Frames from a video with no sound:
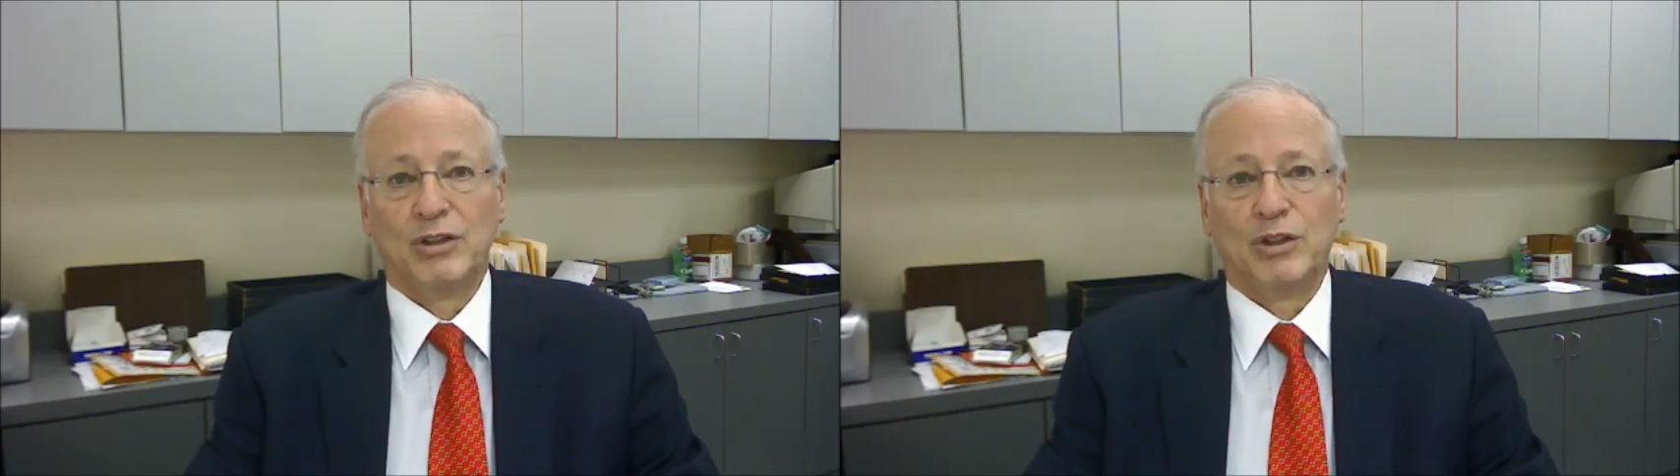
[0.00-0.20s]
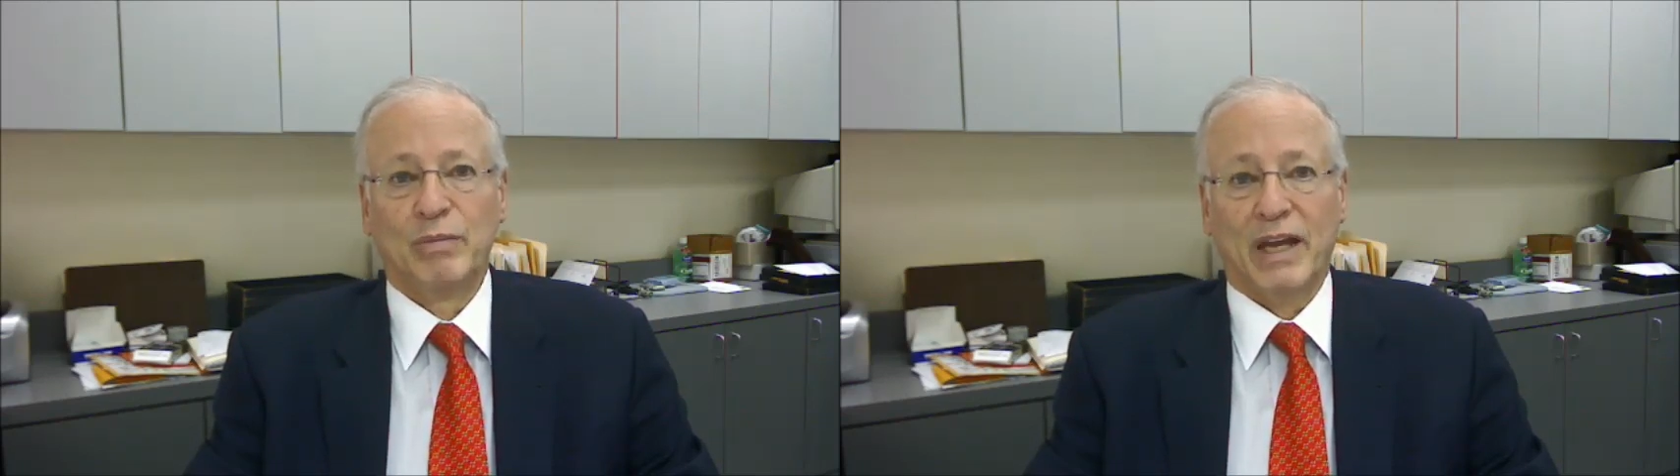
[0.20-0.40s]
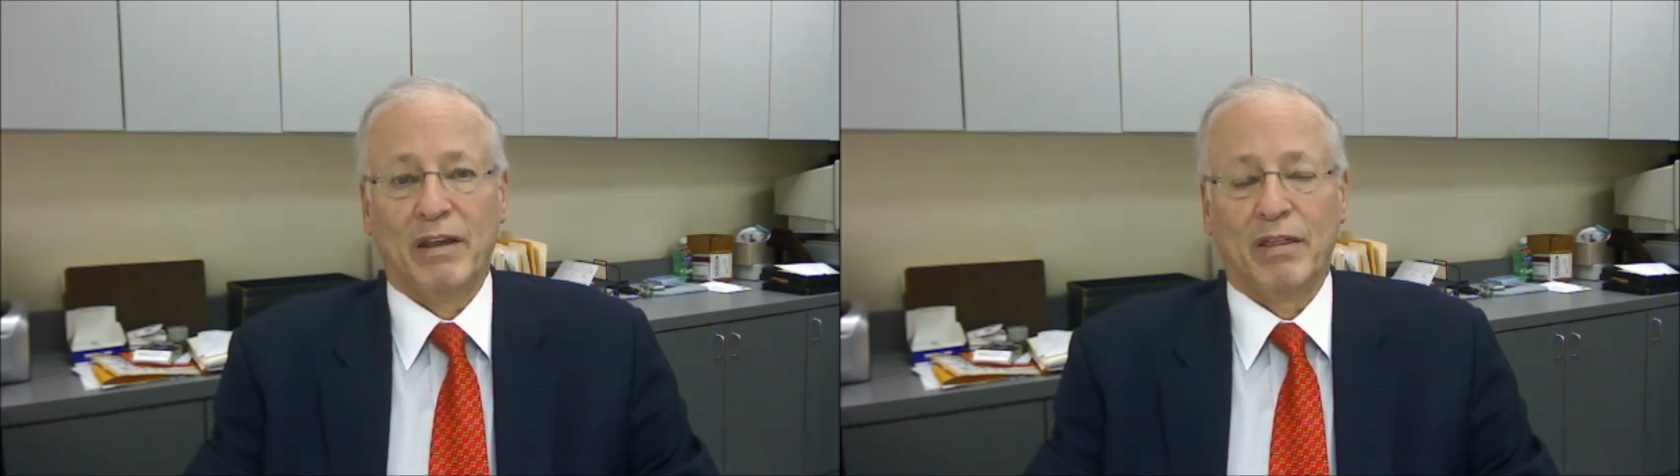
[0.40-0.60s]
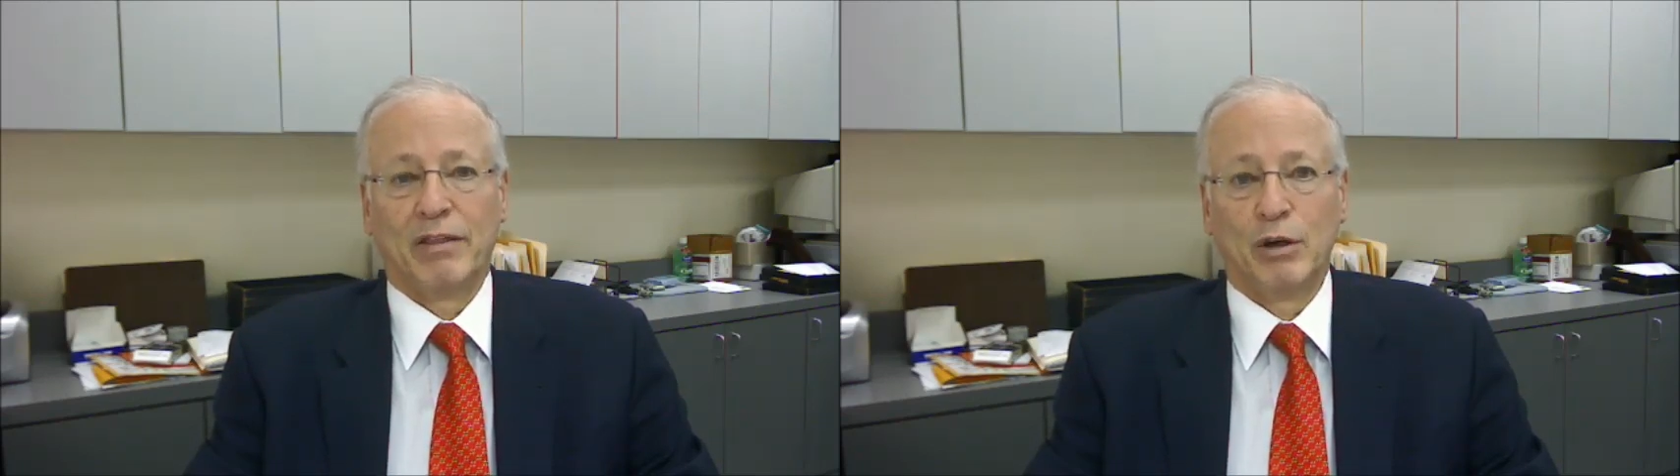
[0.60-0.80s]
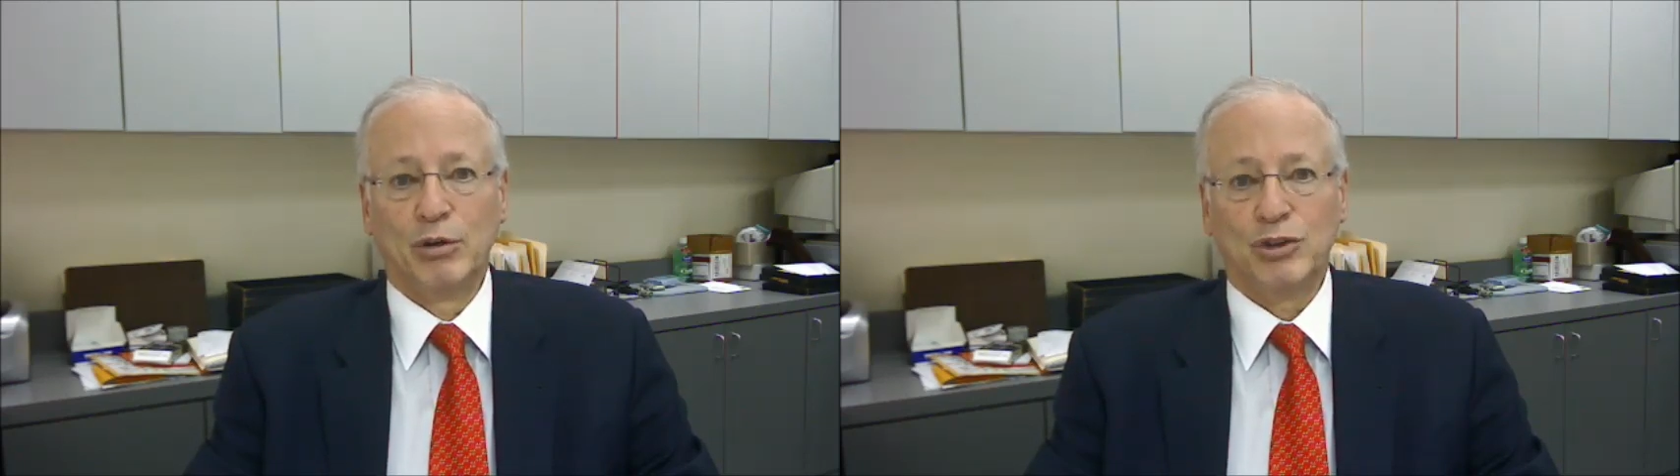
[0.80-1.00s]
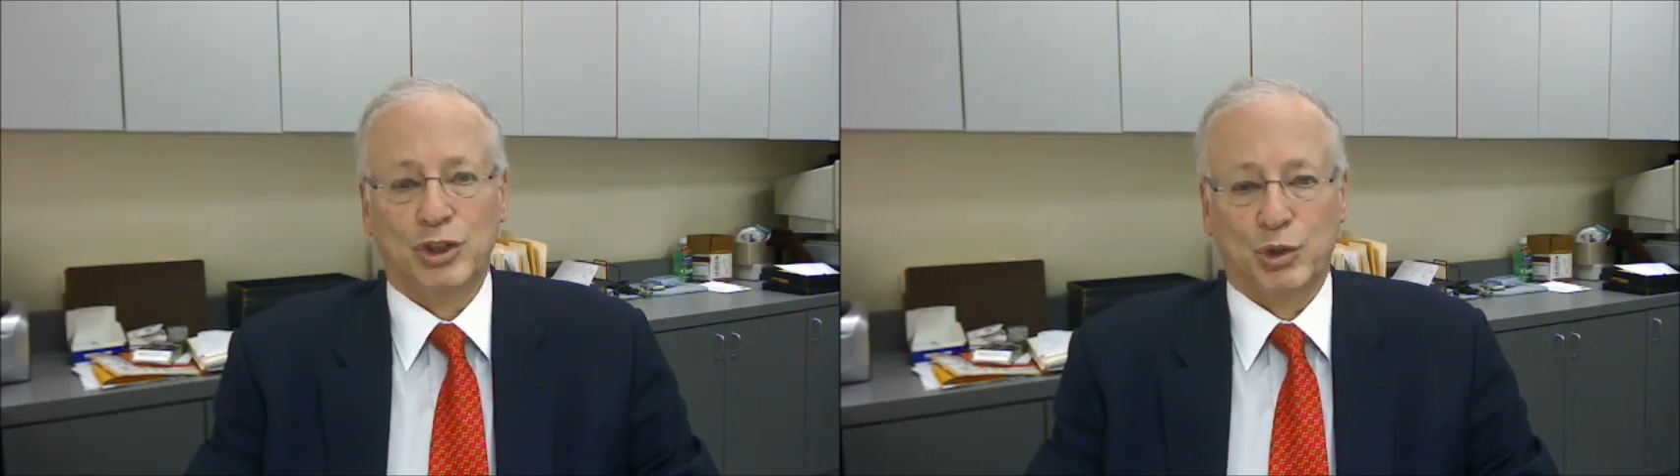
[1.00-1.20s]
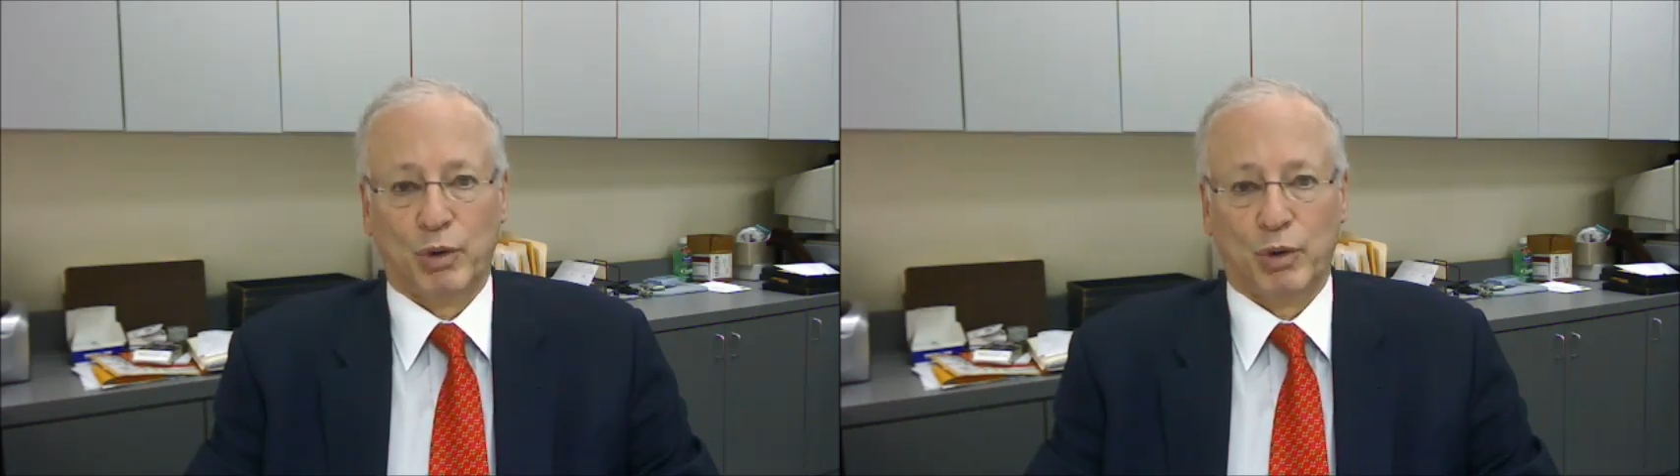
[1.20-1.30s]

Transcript: to make those